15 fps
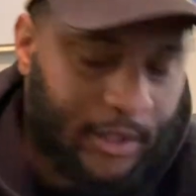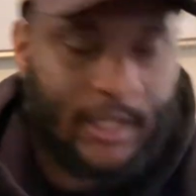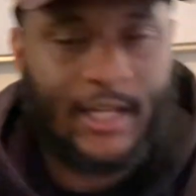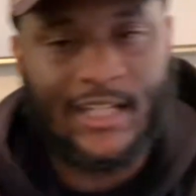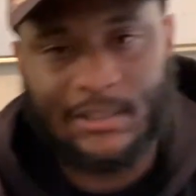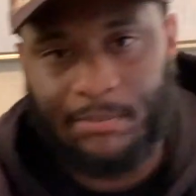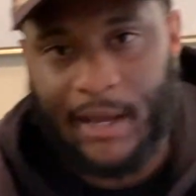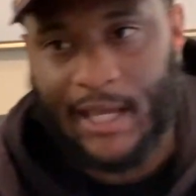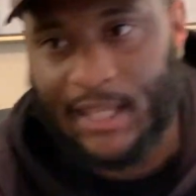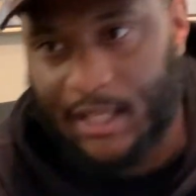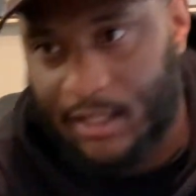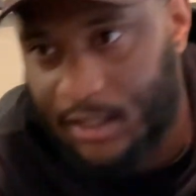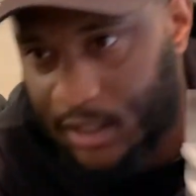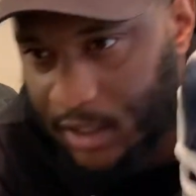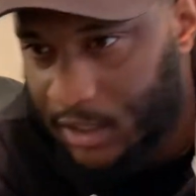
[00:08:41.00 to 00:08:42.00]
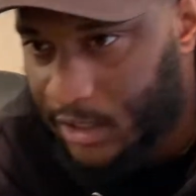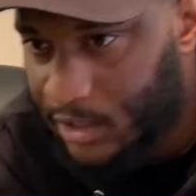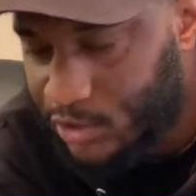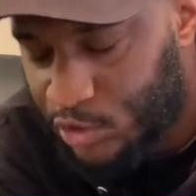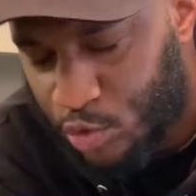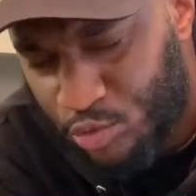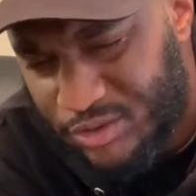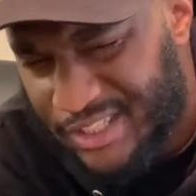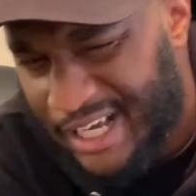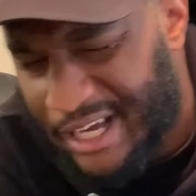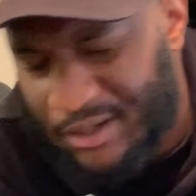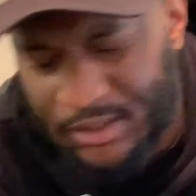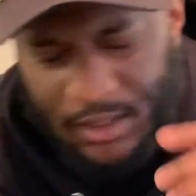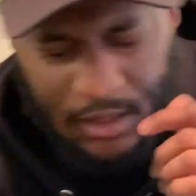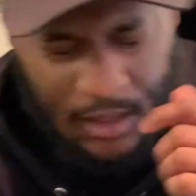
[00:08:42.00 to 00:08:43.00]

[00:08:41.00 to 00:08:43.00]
these back in the 2000